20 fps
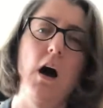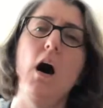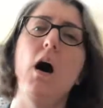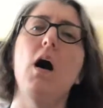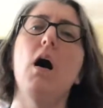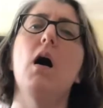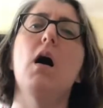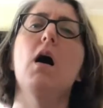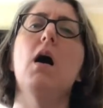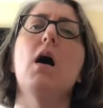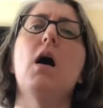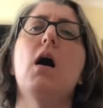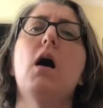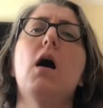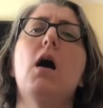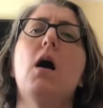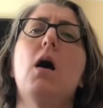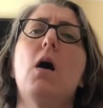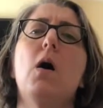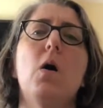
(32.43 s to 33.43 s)

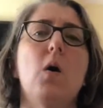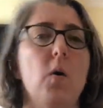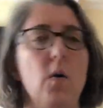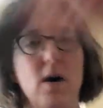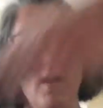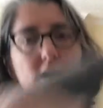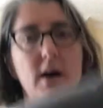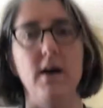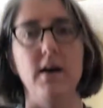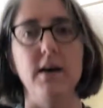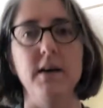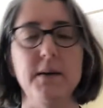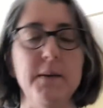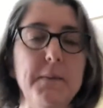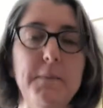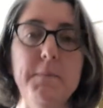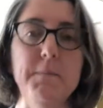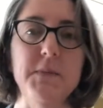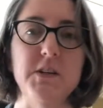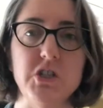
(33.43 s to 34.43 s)
Oh,
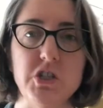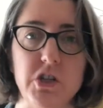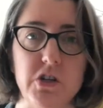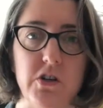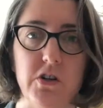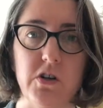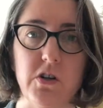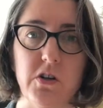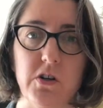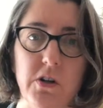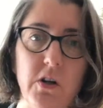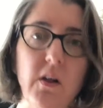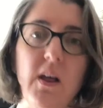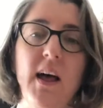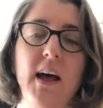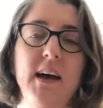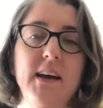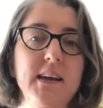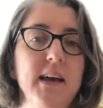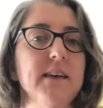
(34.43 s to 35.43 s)
I'm a turtle.
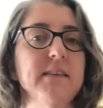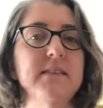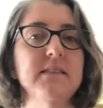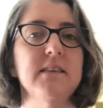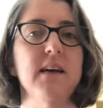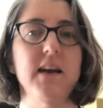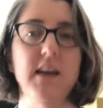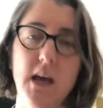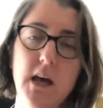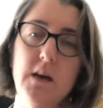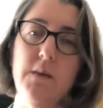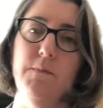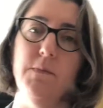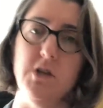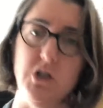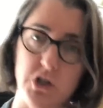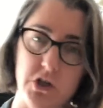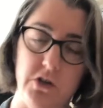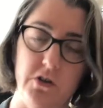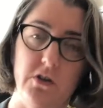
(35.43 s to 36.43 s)
Yes, I am a
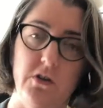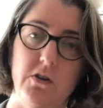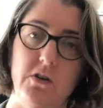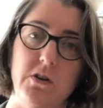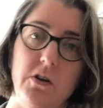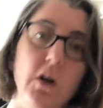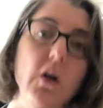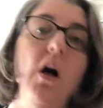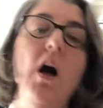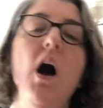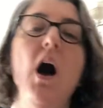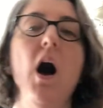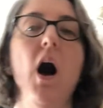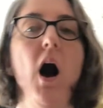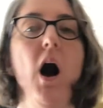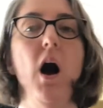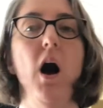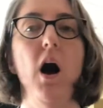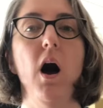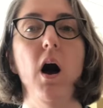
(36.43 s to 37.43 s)
turtle.
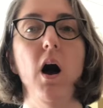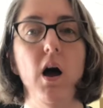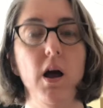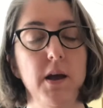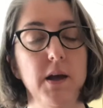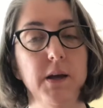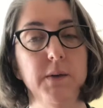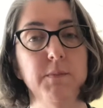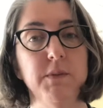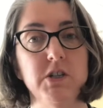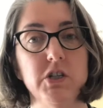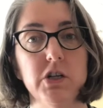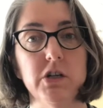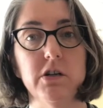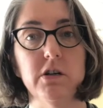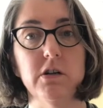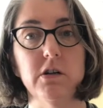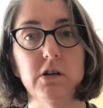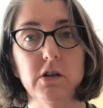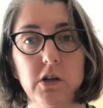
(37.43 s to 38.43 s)
I'm a
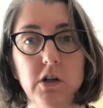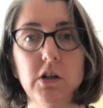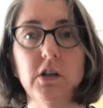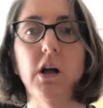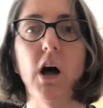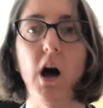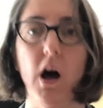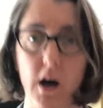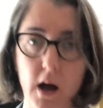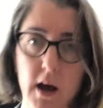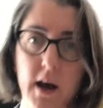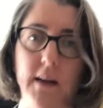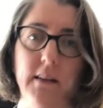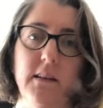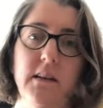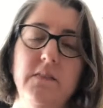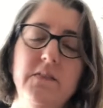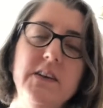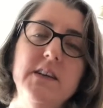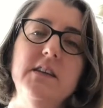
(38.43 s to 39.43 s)
turtle. I
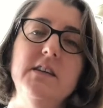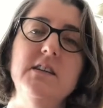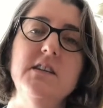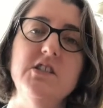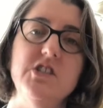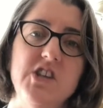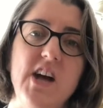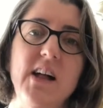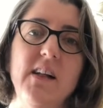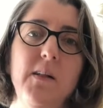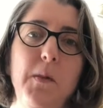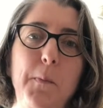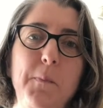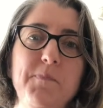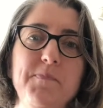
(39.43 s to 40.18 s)
live in a shell.